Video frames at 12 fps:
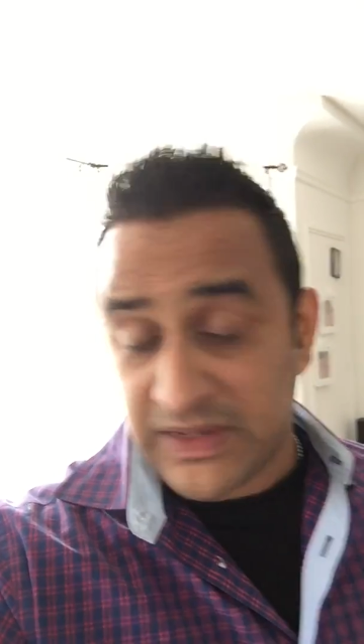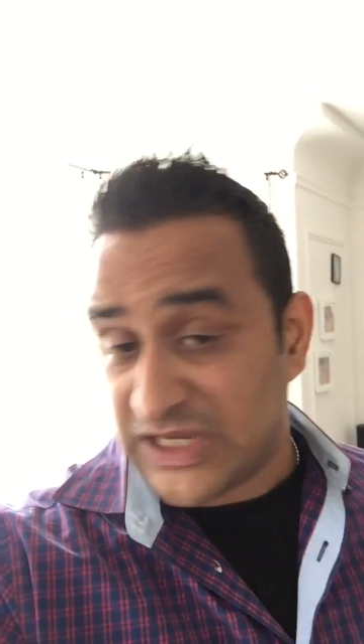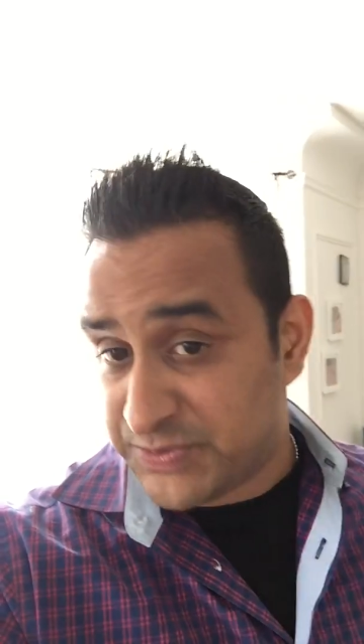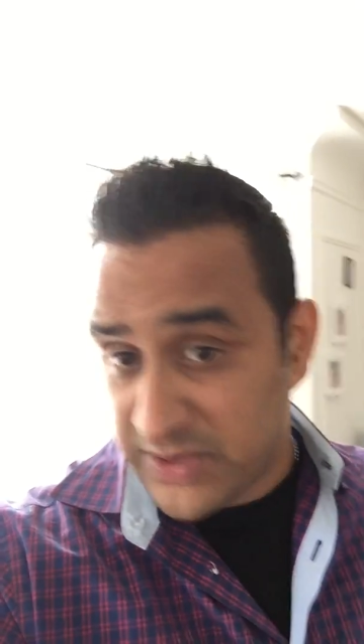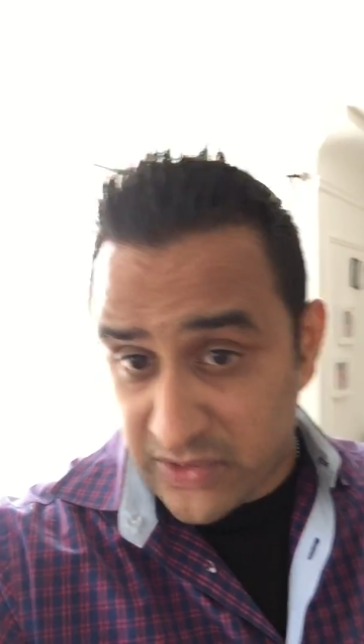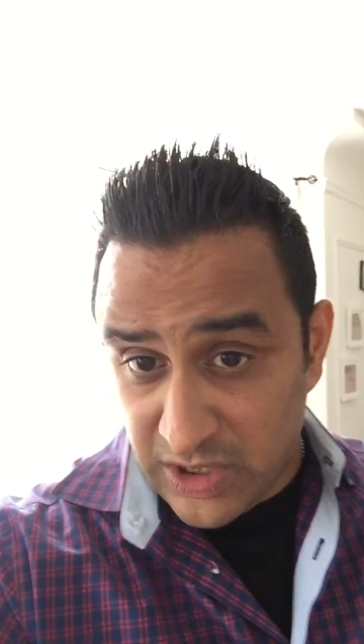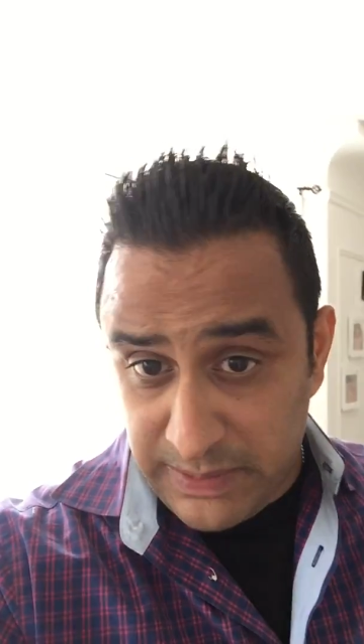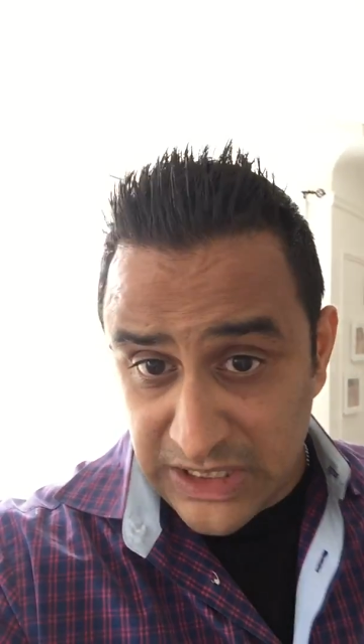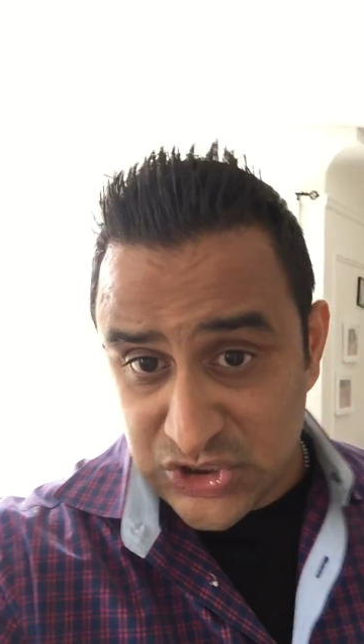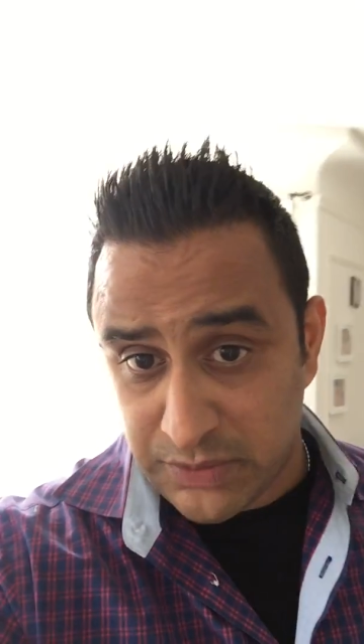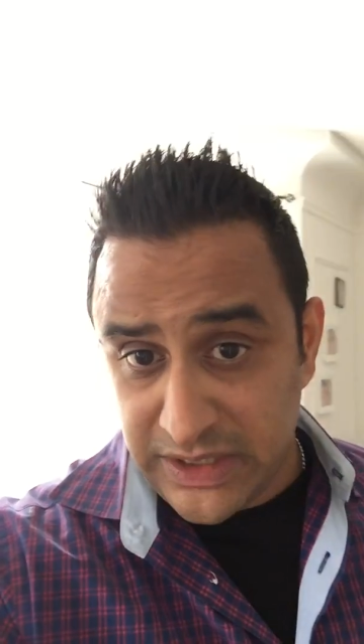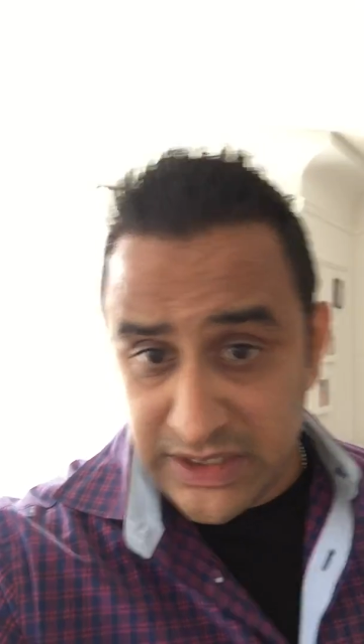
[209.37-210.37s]
It's been a real
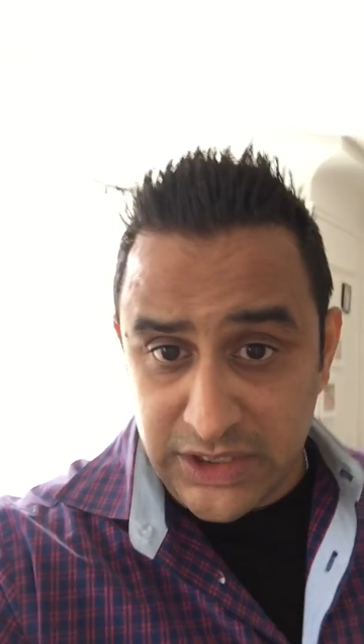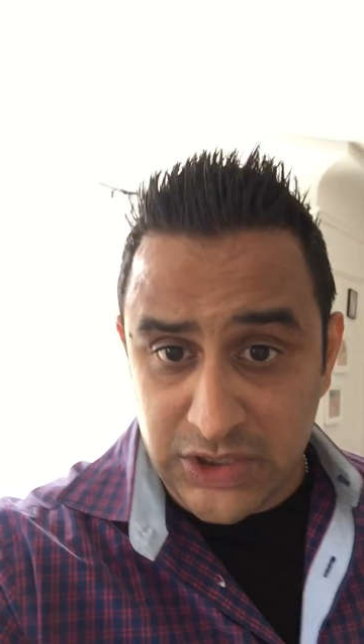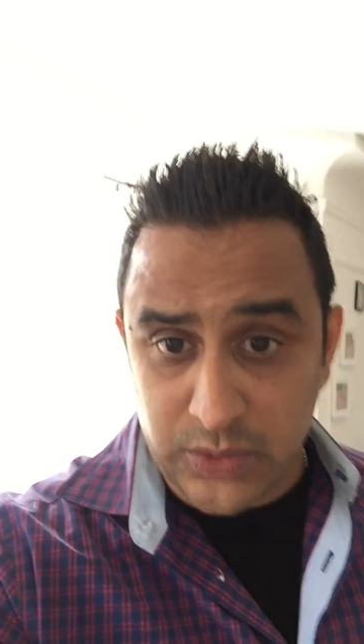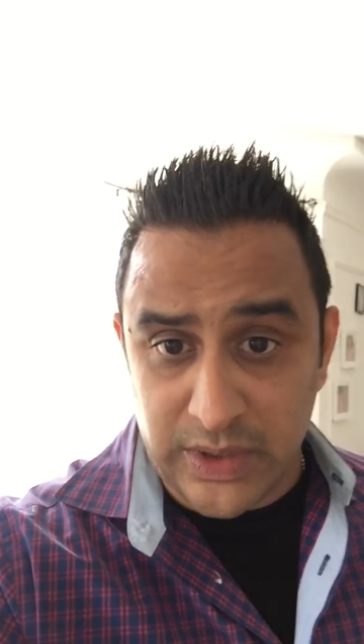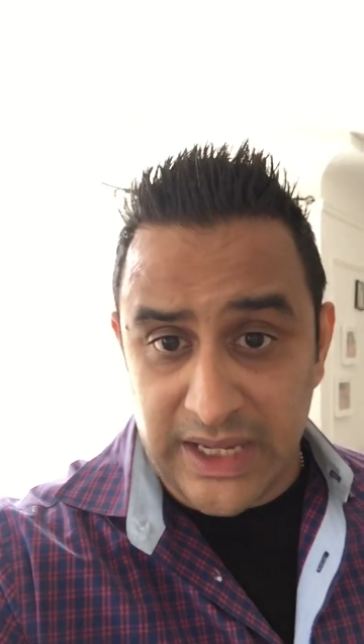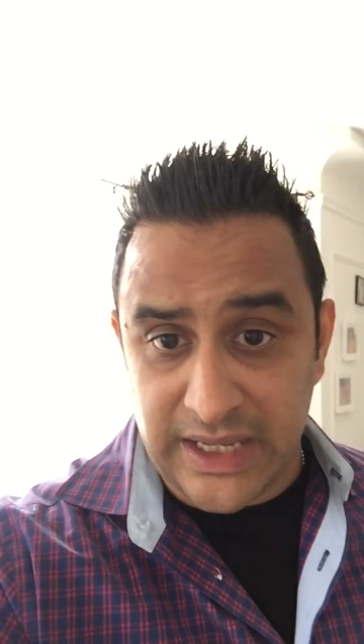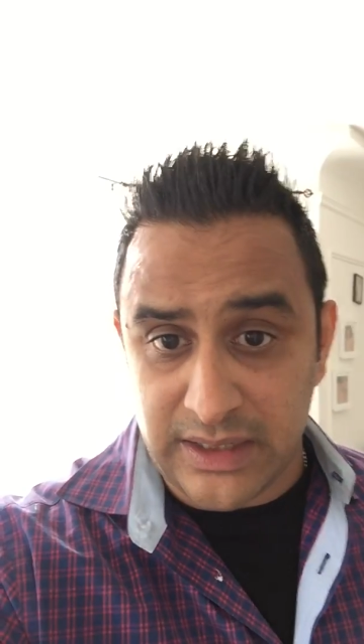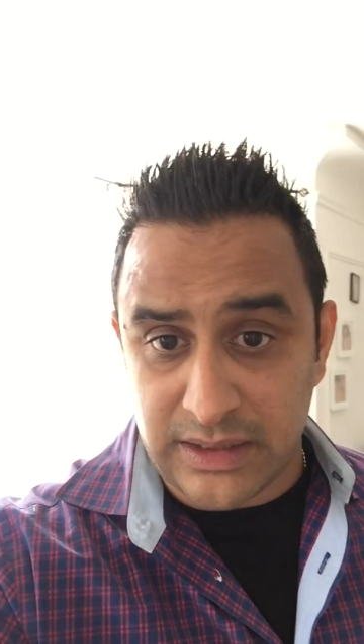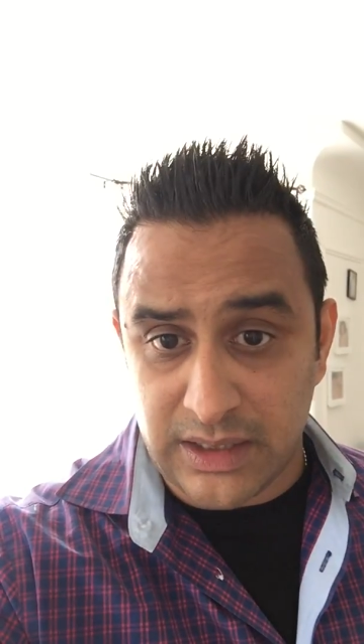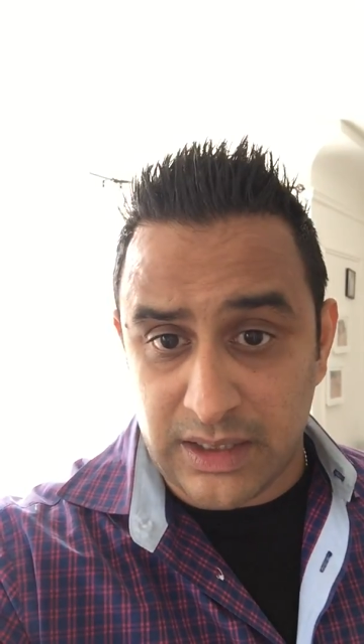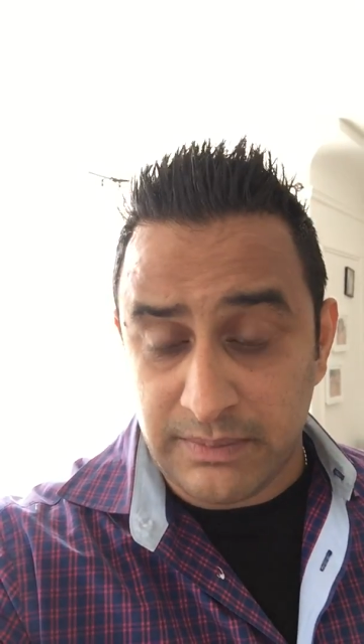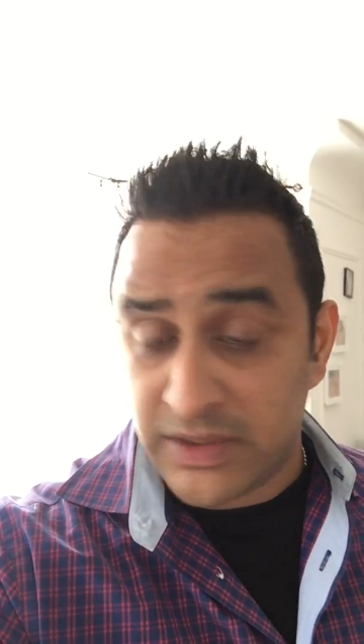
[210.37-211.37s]
pleasure meeting you, and
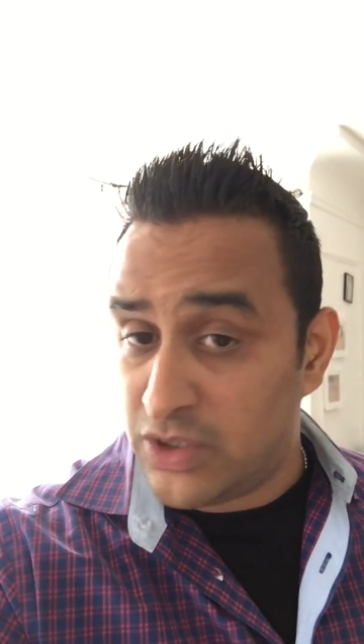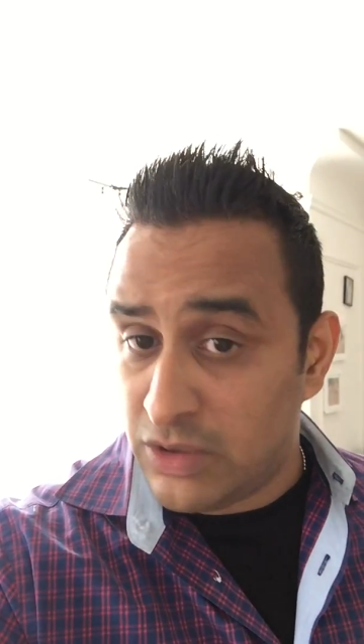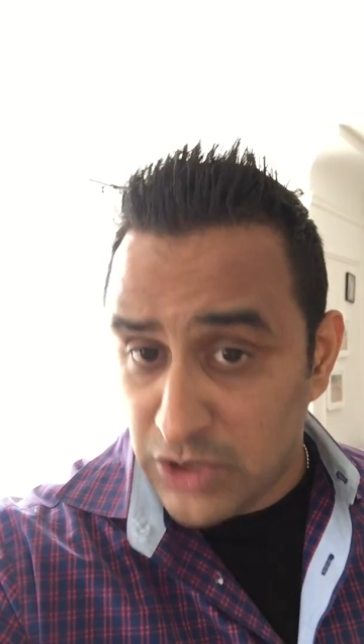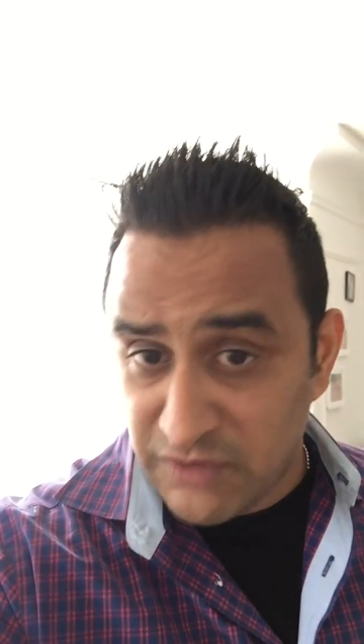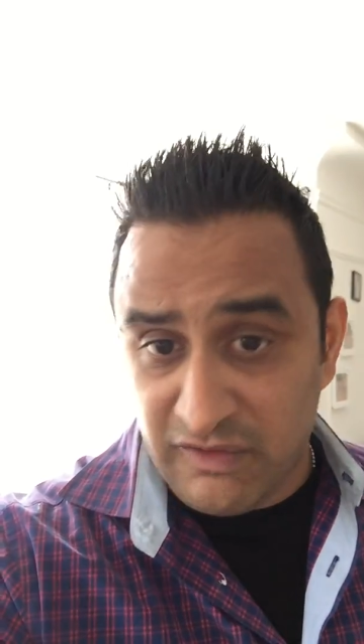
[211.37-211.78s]
look